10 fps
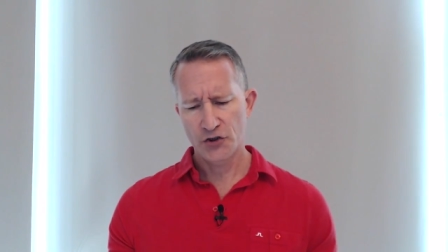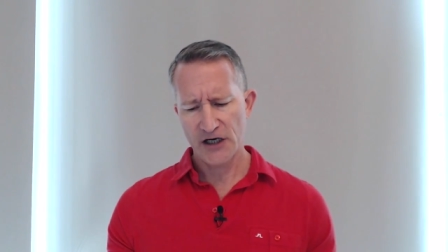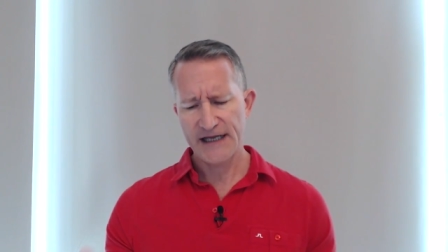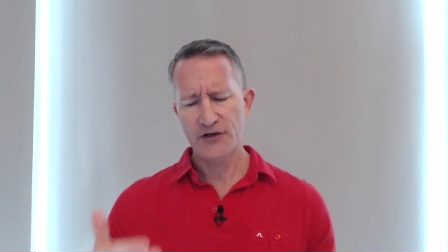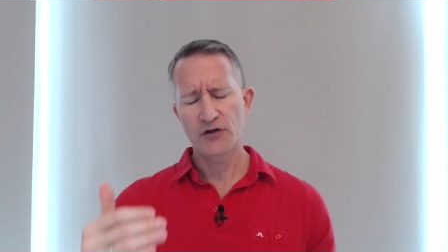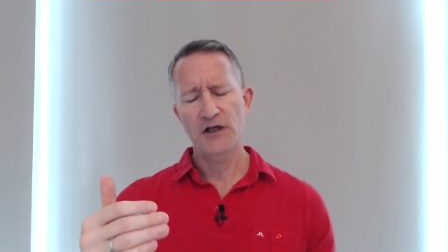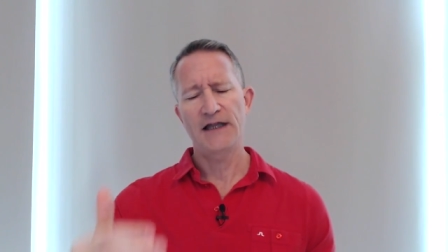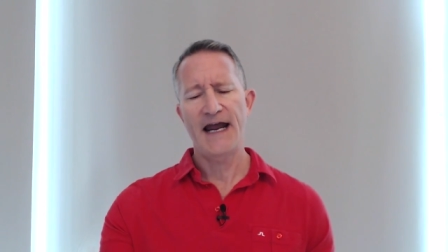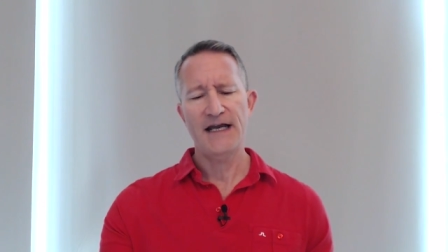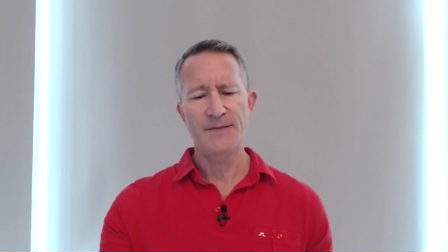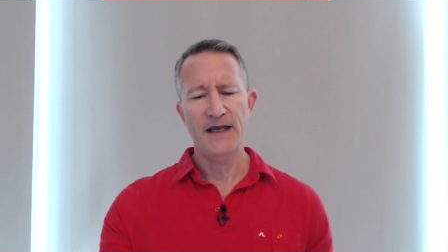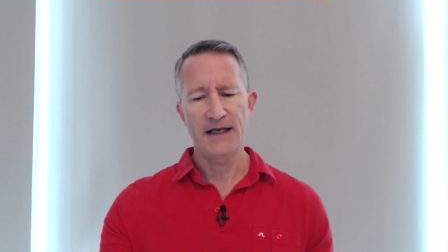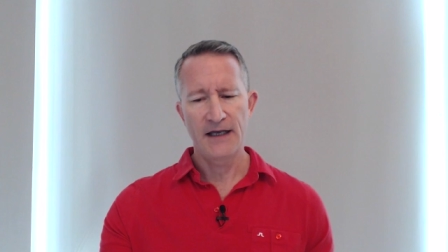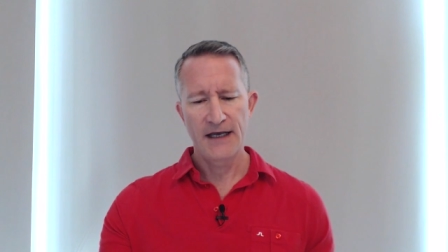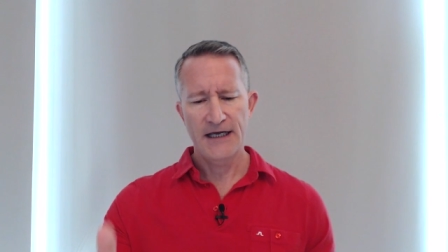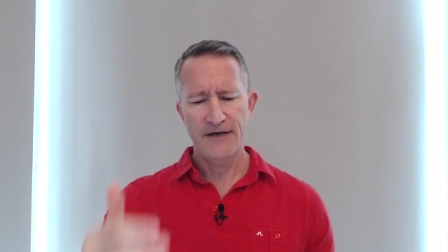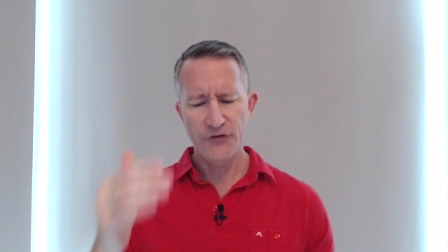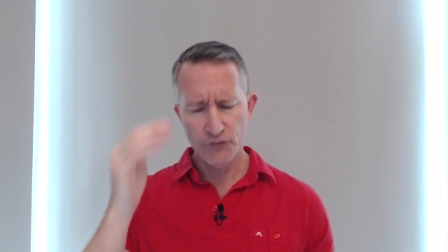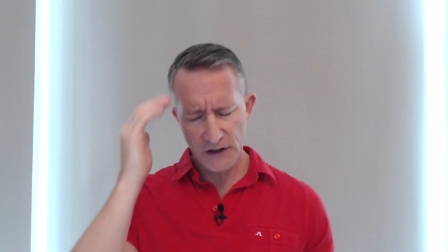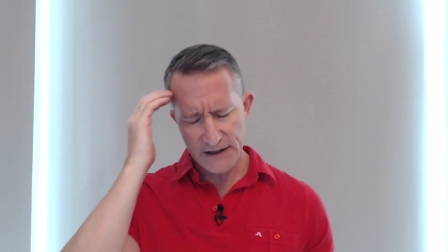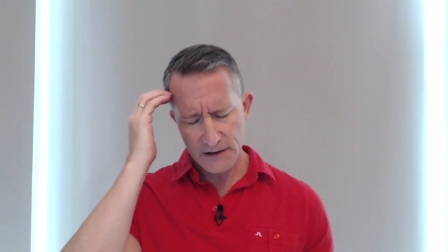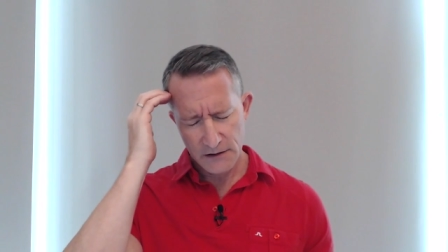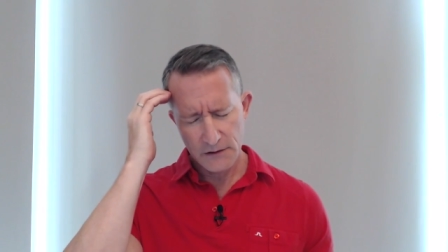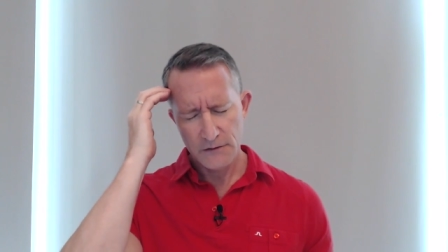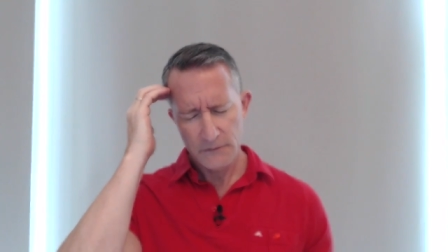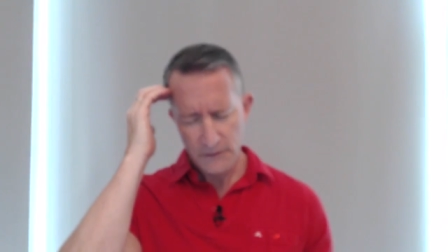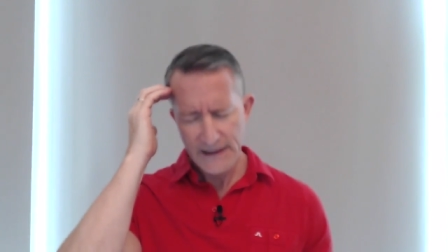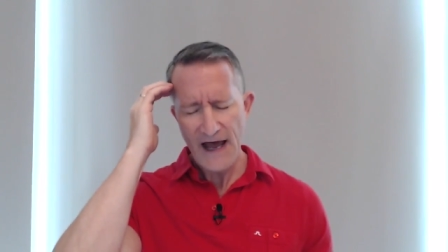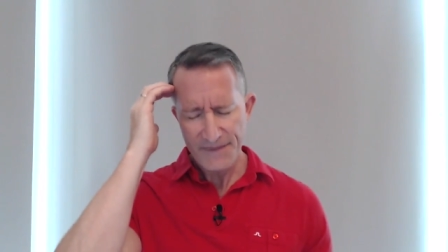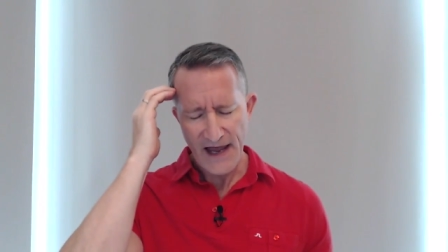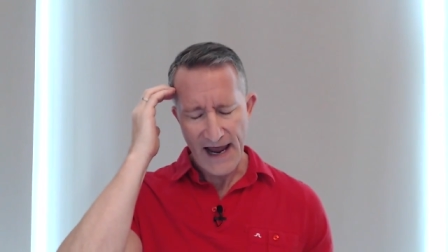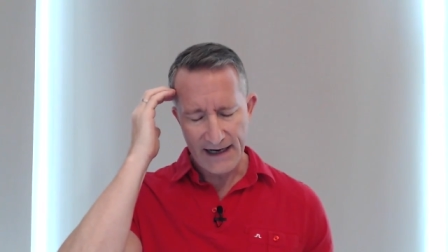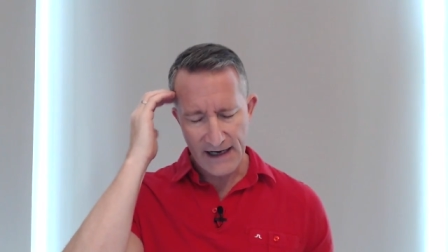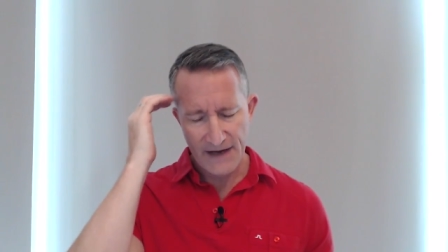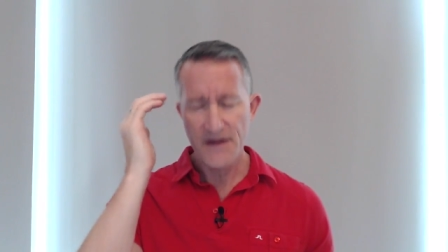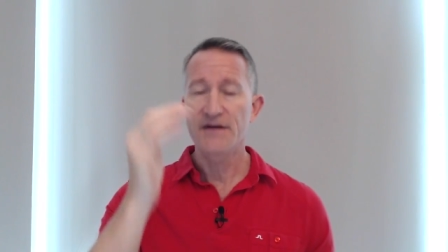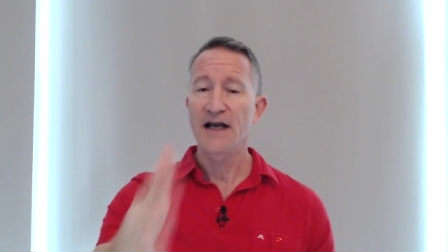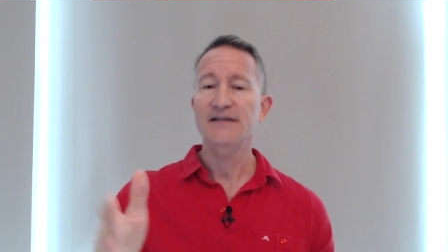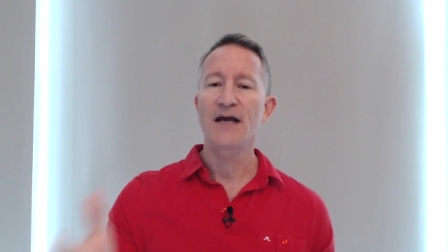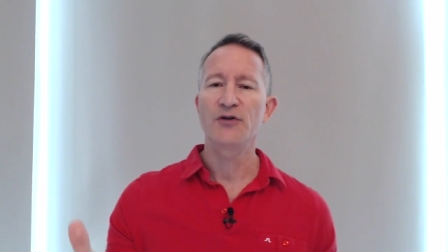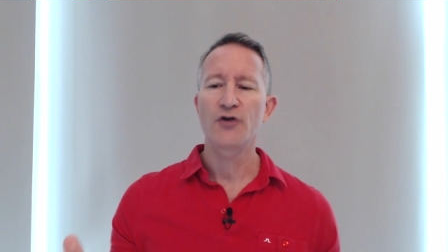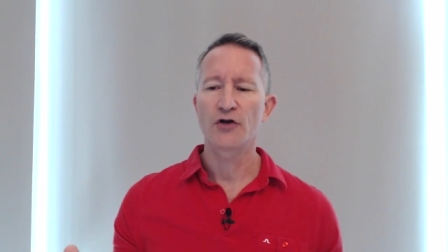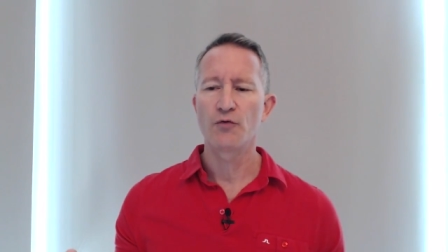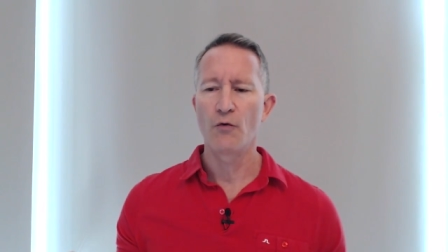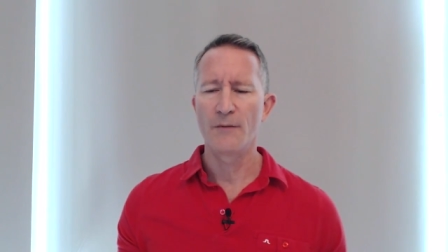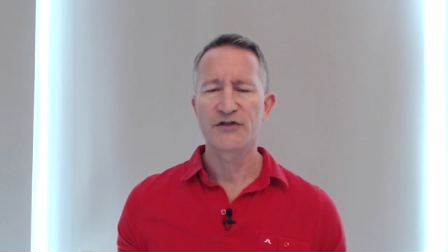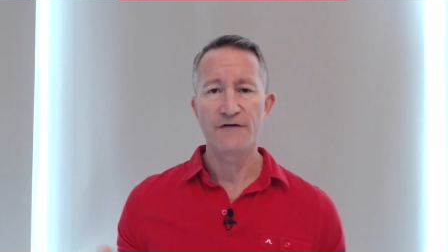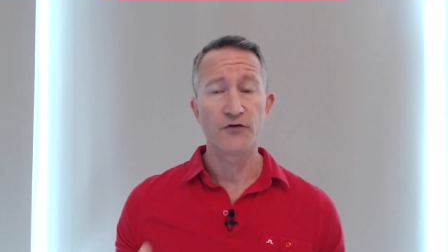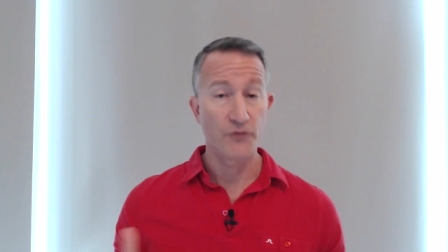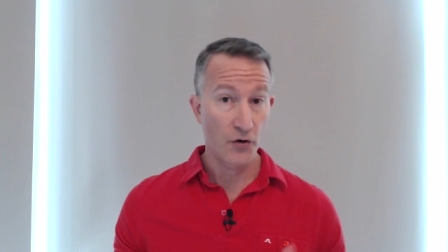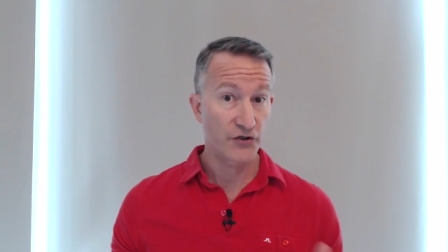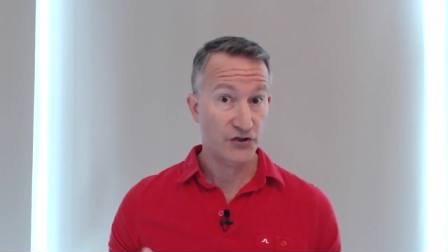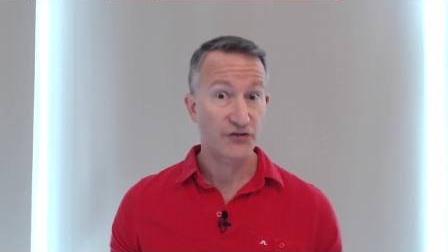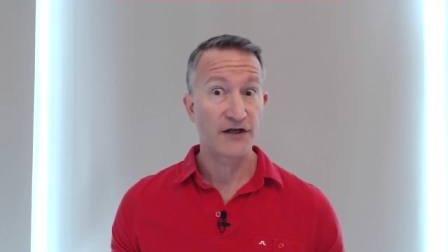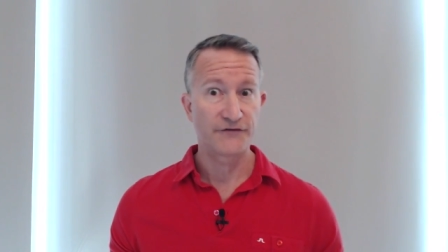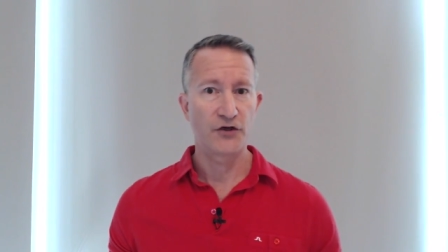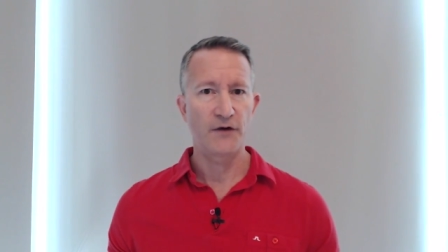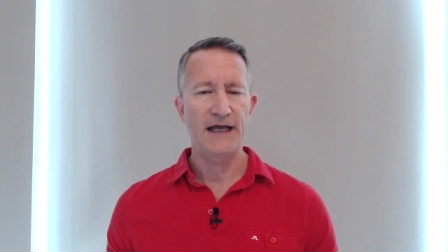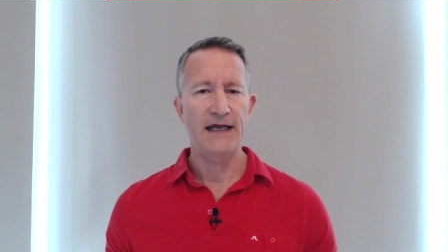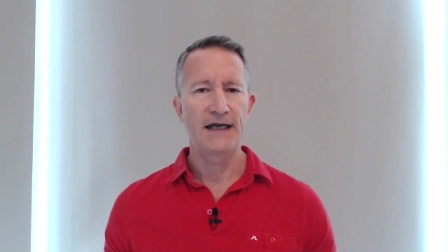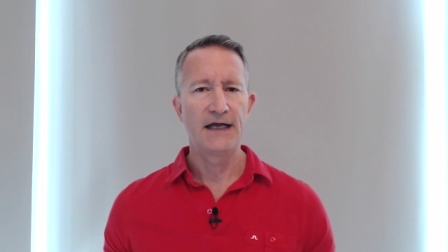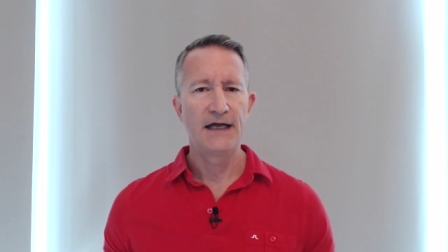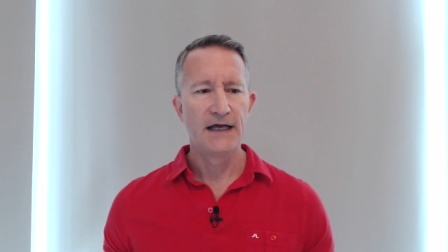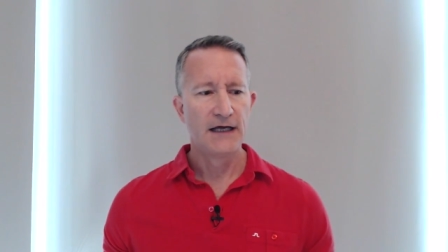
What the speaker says: trying to get her to like me. If you really get that, and then the next time you talk to a woman, see if you notice yourself doing it.